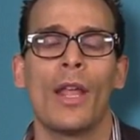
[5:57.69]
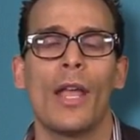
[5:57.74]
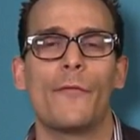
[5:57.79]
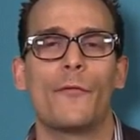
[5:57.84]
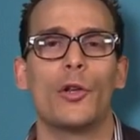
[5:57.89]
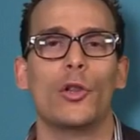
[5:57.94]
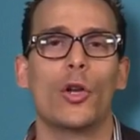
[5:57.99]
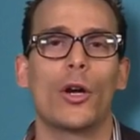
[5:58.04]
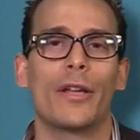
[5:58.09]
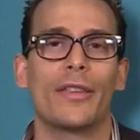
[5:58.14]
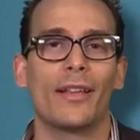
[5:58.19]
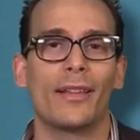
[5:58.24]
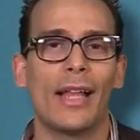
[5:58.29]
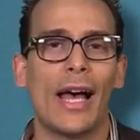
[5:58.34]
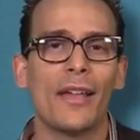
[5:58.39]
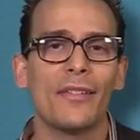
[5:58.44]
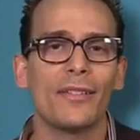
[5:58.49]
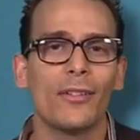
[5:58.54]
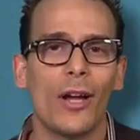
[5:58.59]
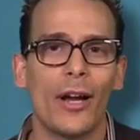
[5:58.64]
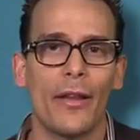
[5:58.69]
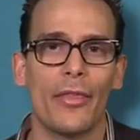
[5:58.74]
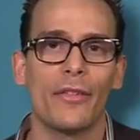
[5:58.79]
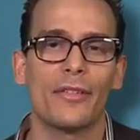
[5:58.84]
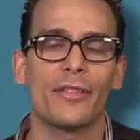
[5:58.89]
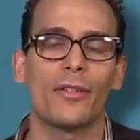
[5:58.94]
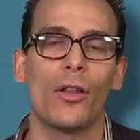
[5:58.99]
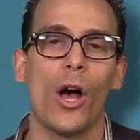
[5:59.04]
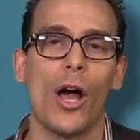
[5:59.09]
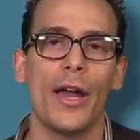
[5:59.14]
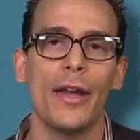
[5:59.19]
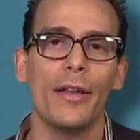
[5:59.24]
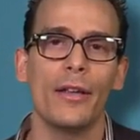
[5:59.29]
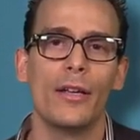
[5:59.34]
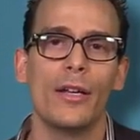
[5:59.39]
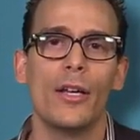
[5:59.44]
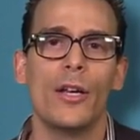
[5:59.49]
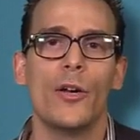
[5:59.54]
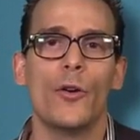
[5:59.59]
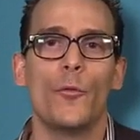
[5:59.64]
If we look at the last line of the slide,
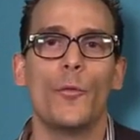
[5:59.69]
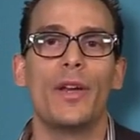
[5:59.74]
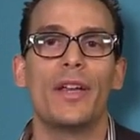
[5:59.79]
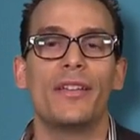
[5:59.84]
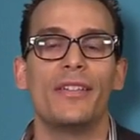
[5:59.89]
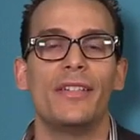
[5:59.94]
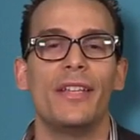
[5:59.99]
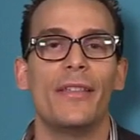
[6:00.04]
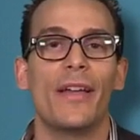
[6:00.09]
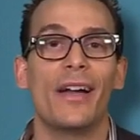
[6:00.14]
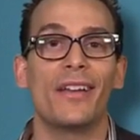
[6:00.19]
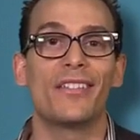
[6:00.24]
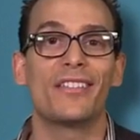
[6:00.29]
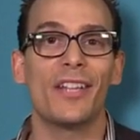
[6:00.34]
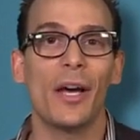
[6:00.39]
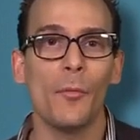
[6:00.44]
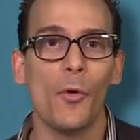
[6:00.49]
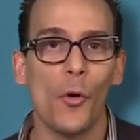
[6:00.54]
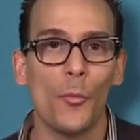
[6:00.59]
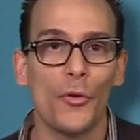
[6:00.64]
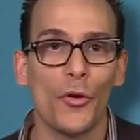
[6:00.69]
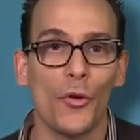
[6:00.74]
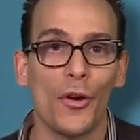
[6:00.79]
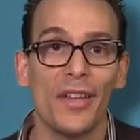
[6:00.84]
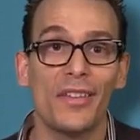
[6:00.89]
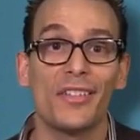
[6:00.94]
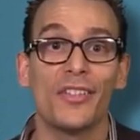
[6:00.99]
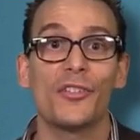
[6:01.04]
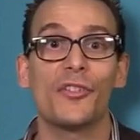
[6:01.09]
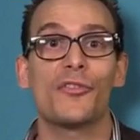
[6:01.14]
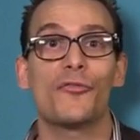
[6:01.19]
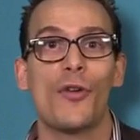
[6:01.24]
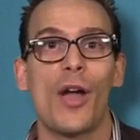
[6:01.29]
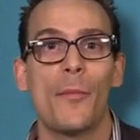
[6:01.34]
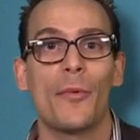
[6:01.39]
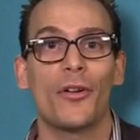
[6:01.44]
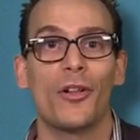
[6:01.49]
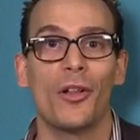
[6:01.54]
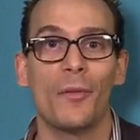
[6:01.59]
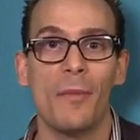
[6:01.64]
we can see that some opioids, such as
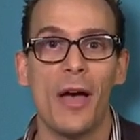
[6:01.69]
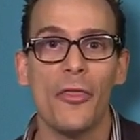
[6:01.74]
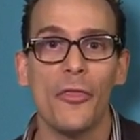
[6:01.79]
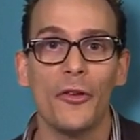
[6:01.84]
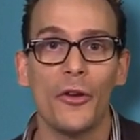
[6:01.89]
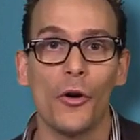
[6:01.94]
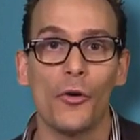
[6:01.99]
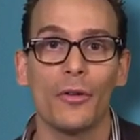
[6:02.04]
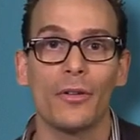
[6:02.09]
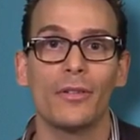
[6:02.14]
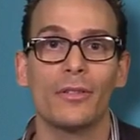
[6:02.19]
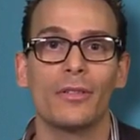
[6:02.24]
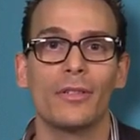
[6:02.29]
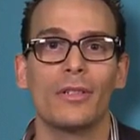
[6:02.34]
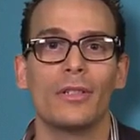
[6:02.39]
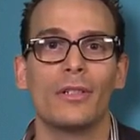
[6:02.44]
tramadol and methadone,